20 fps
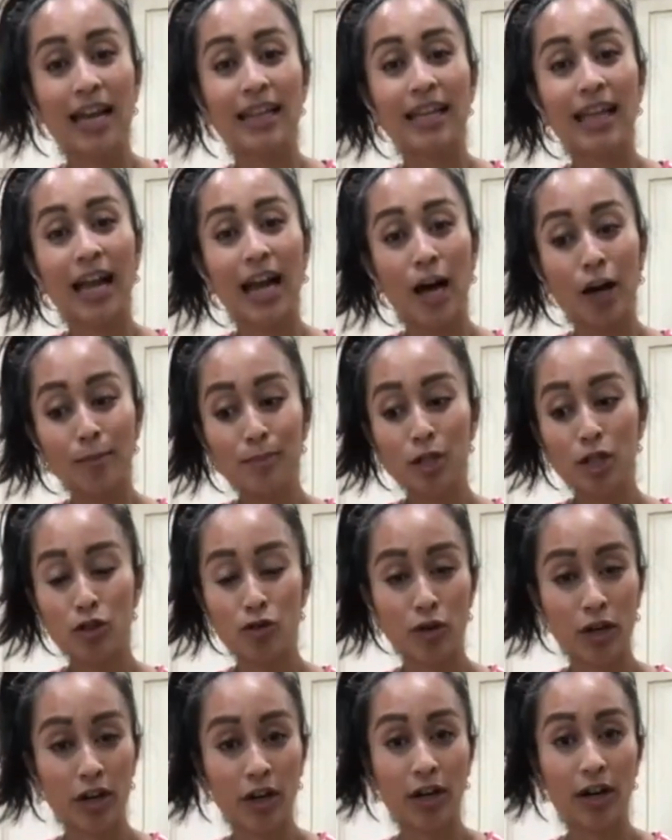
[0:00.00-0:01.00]
that help to
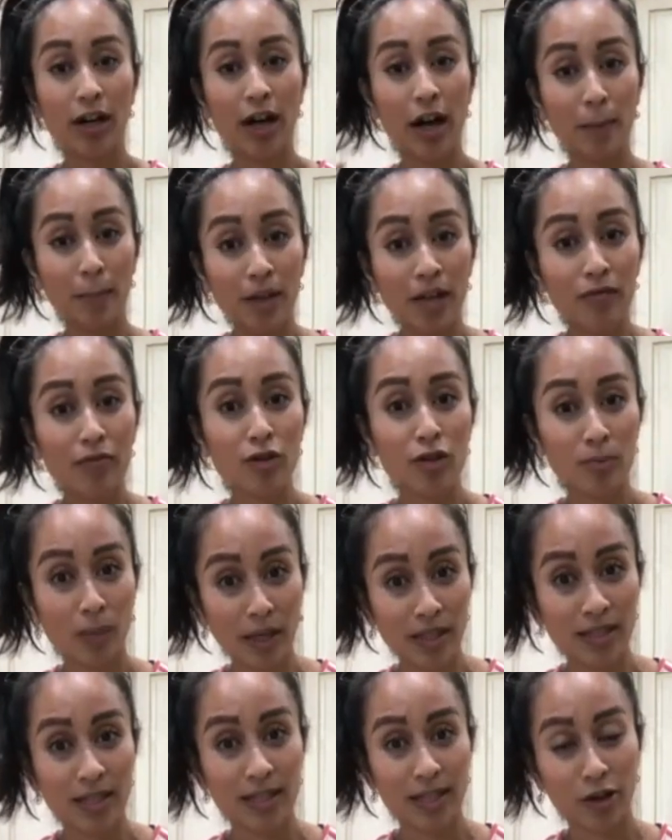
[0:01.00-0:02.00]
trigger a couple of
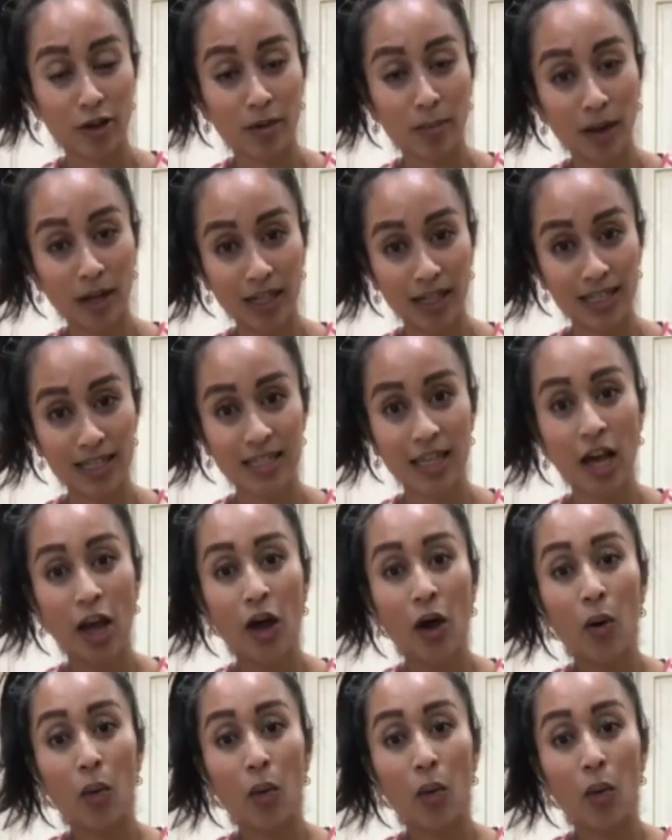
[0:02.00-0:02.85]
responses in our bodies.